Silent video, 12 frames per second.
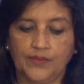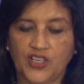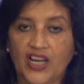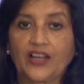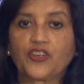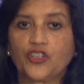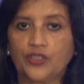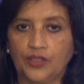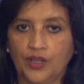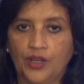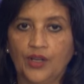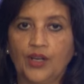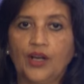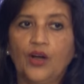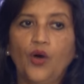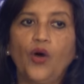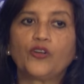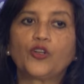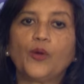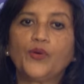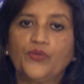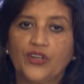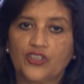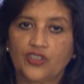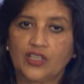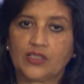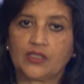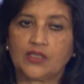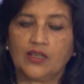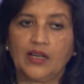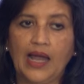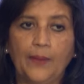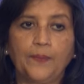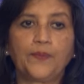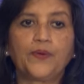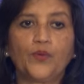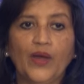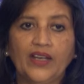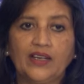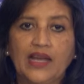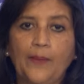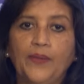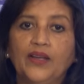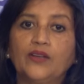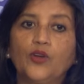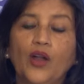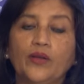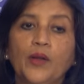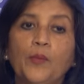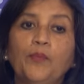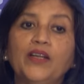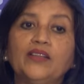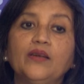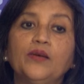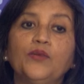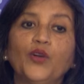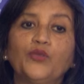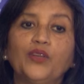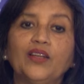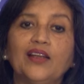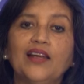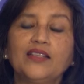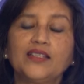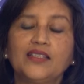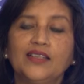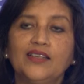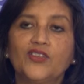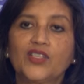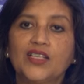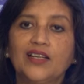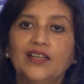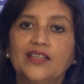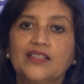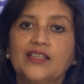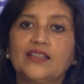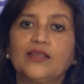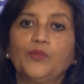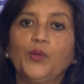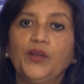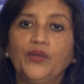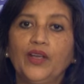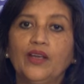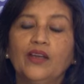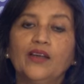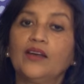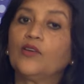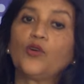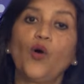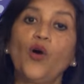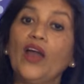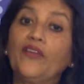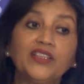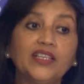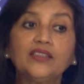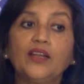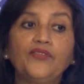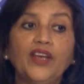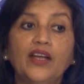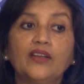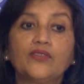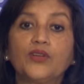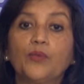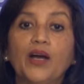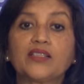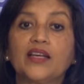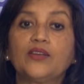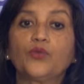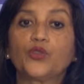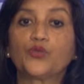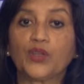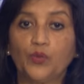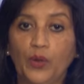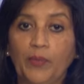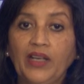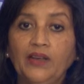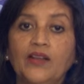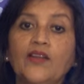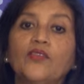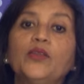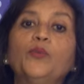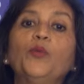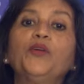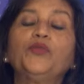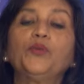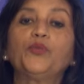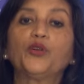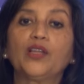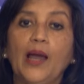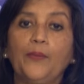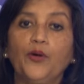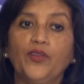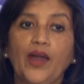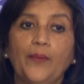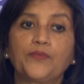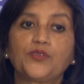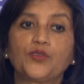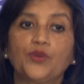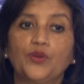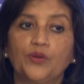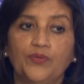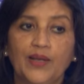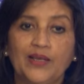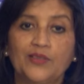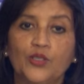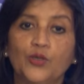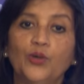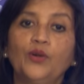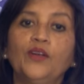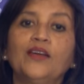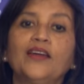traction on top of which this app, when it happened, it got. But what we realized, interestingly, is that the moment everything that we had done from our side was with women. The moment we put the app on the App Store, Play Store,